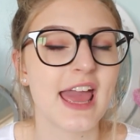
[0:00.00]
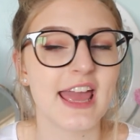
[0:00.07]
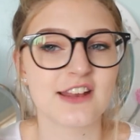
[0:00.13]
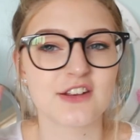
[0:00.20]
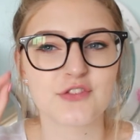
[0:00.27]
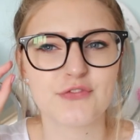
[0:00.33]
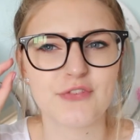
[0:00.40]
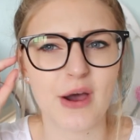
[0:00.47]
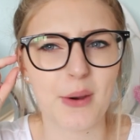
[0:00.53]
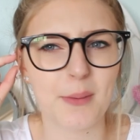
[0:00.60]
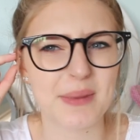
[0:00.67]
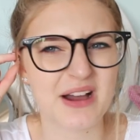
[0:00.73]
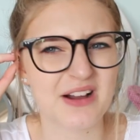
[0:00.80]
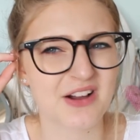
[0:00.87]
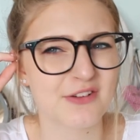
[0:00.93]
It just felt a
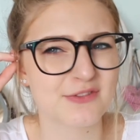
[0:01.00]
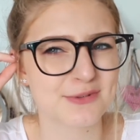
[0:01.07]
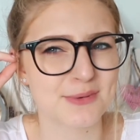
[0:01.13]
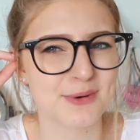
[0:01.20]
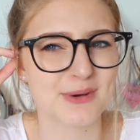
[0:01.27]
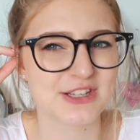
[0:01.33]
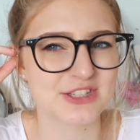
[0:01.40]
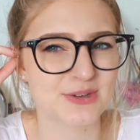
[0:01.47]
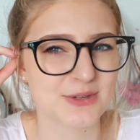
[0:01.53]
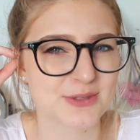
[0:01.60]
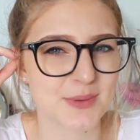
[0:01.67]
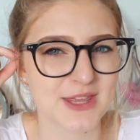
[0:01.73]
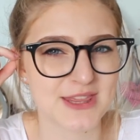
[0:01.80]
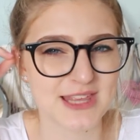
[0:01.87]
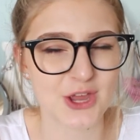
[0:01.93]
bit uncomfortable when she
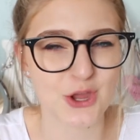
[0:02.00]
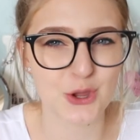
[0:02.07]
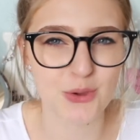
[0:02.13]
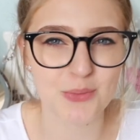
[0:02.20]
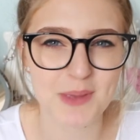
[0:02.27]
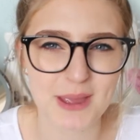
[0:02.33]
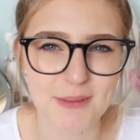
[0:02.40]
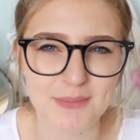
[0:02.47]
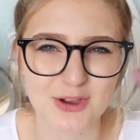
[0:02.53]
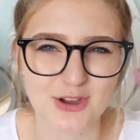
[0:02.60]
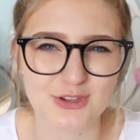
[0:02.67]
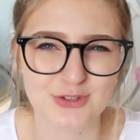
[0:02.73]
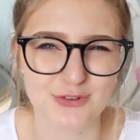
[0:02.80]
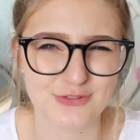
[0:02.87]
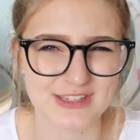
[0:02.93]
was putting the hoop in
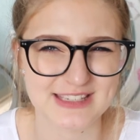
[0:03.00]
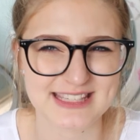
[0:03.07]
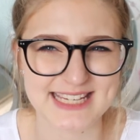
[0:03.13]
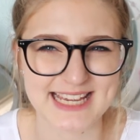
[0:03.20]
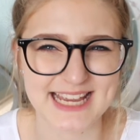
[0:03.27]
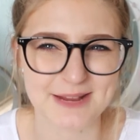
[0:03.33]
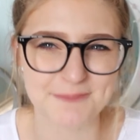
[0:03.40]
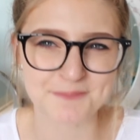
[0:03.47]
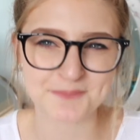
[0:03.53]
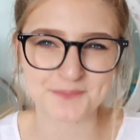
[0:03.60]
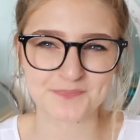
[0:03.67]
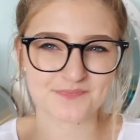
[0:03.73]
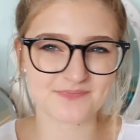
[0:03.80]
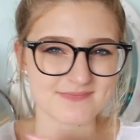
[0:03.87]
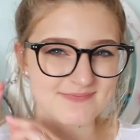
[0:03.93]
because obviously
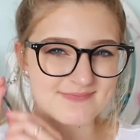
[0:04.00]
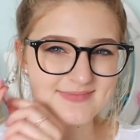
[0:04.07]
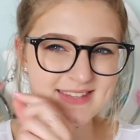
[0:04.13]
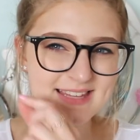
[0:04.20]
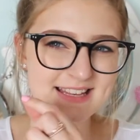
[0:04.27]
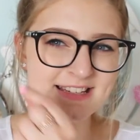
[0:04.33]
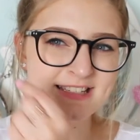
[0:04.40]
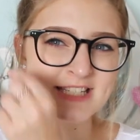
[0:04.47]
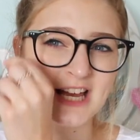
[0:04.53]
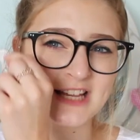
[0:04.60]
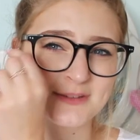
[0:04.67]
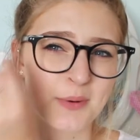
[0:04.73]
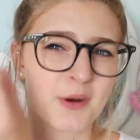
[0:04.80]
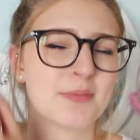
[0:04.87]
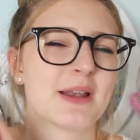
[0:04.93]
she
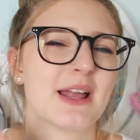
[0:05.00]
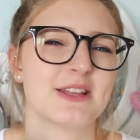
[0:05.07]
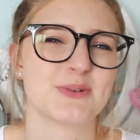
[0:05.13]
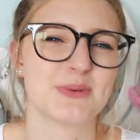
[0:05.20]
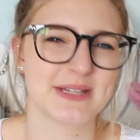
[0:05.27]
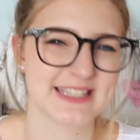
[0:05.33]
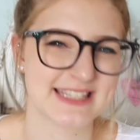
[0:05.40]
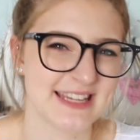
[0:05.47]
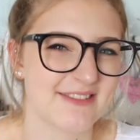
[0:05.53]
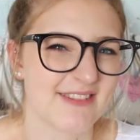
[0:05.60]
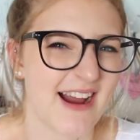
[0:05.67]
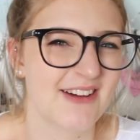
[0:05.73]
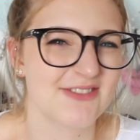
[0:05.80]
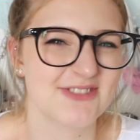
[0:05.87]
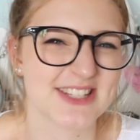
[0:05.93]
has to proper like twist it
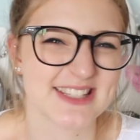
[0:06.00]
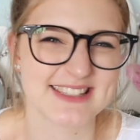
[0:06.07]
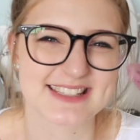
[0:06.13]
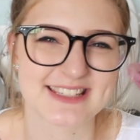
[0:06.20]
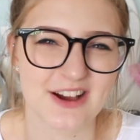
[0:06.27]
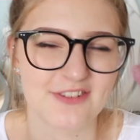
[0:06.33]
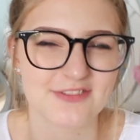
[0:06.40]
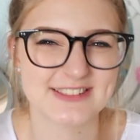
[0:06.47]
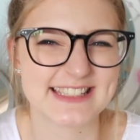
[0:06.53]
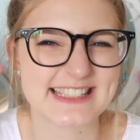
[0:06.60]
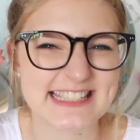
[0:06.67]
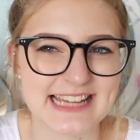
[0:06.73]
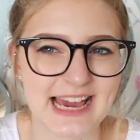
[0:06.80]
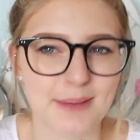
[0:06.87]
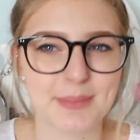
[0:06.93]
round and stuff and
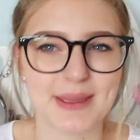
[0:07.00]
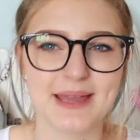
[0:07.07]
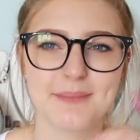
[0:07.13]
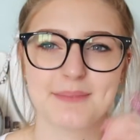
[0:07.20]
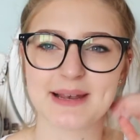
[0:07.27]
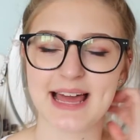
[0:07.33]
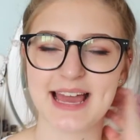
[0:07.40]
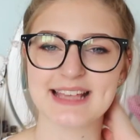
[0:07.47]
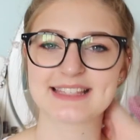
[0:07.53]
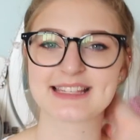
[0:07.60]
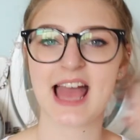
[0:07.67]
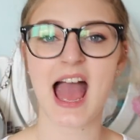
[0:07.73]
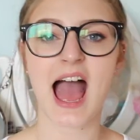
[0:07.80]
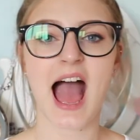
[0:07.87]
snap it in place.